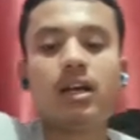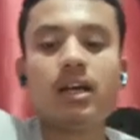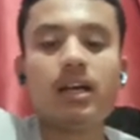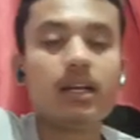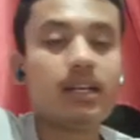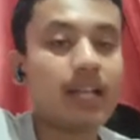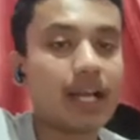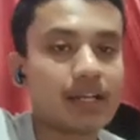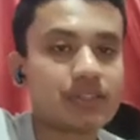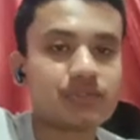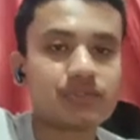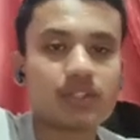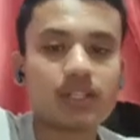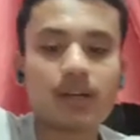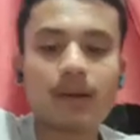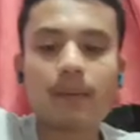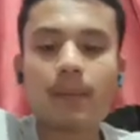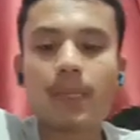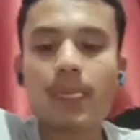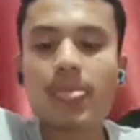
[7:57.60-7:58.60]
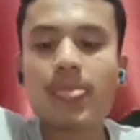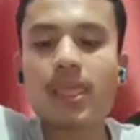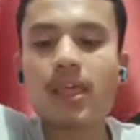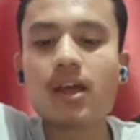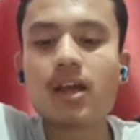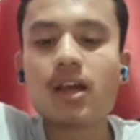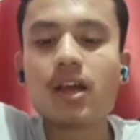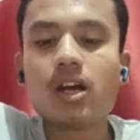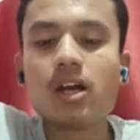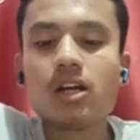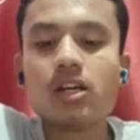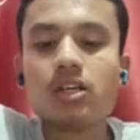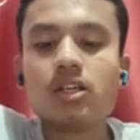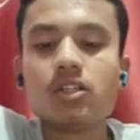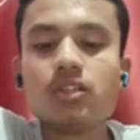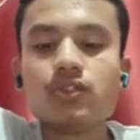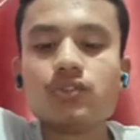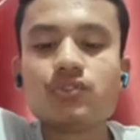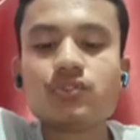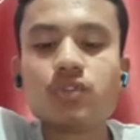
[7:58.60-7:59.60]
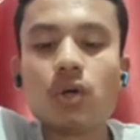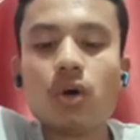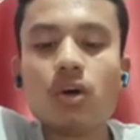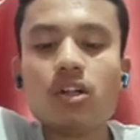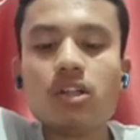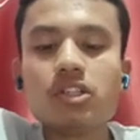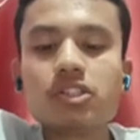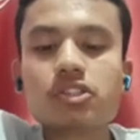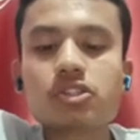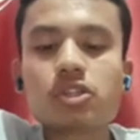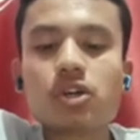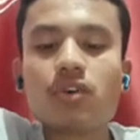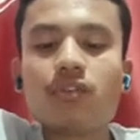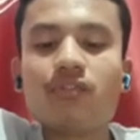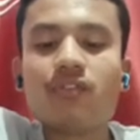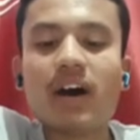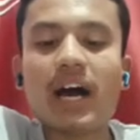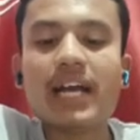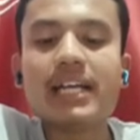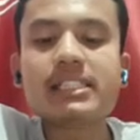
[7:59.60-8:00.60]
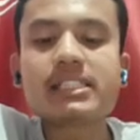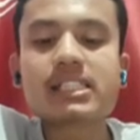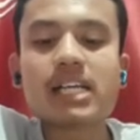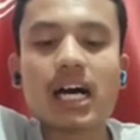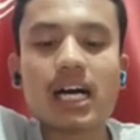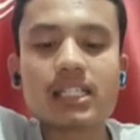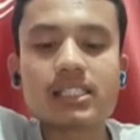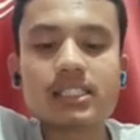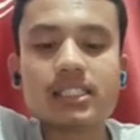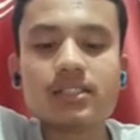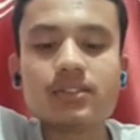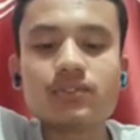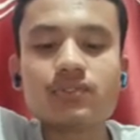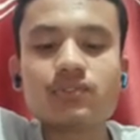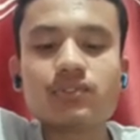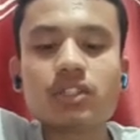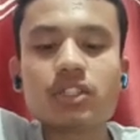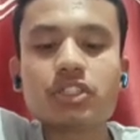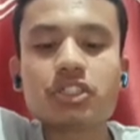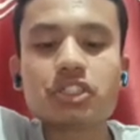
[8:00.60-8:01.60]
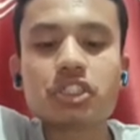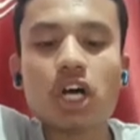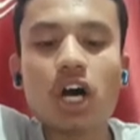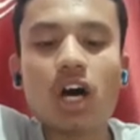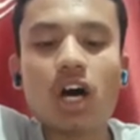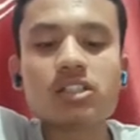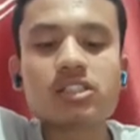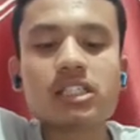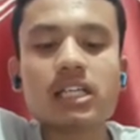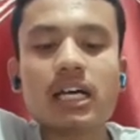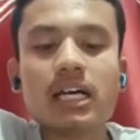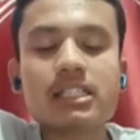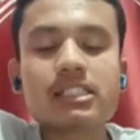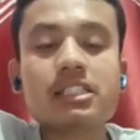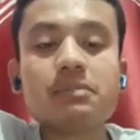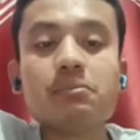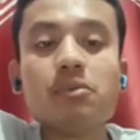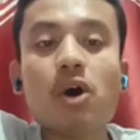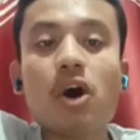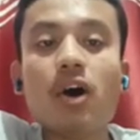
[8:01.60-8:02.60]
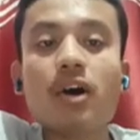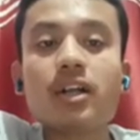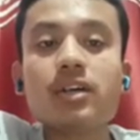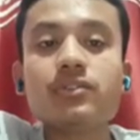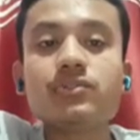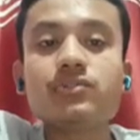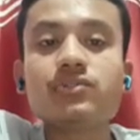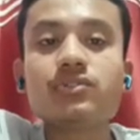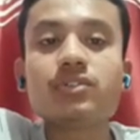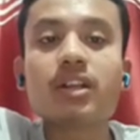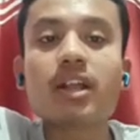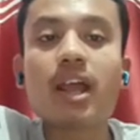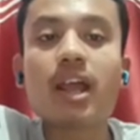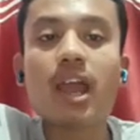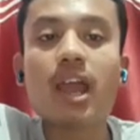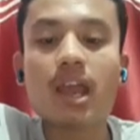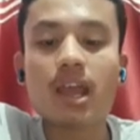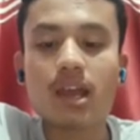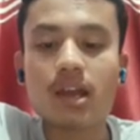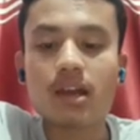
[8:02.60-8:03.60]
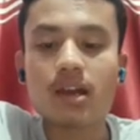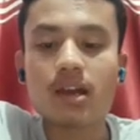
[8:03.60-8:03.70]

Next. Soul through white curtains shot a tomorrow's ray.